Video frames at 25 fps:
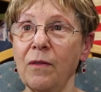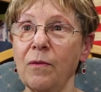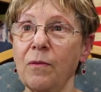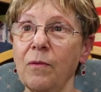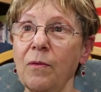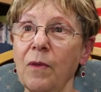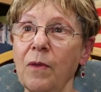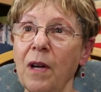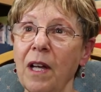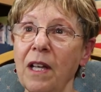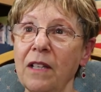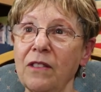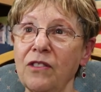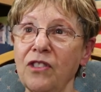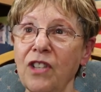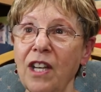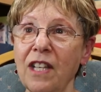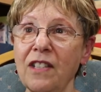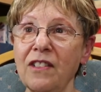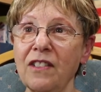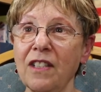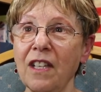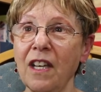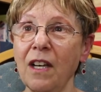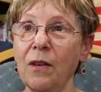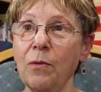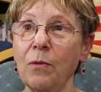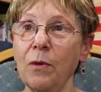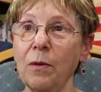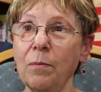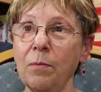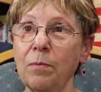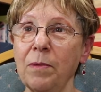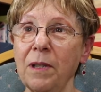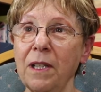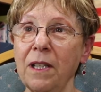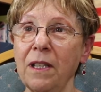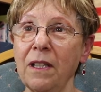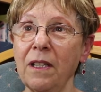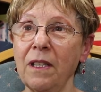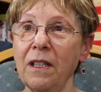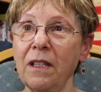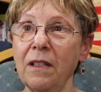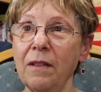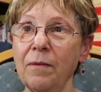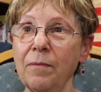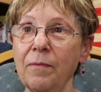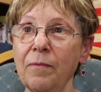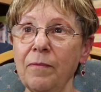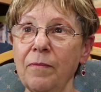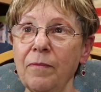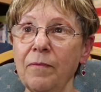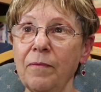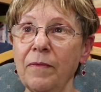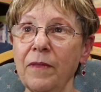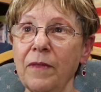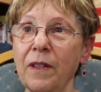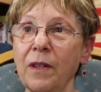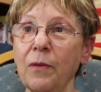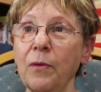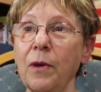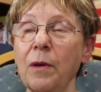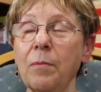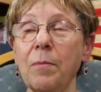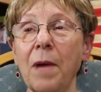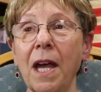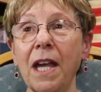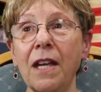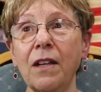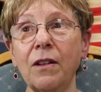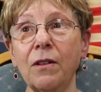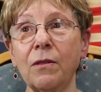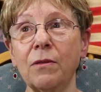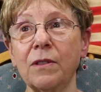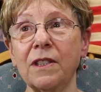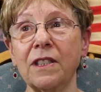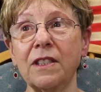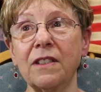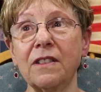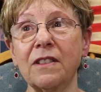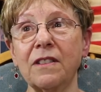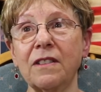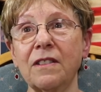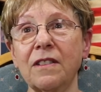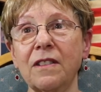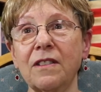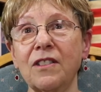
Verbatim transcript: well, mm Jessica will be, well, Michael was,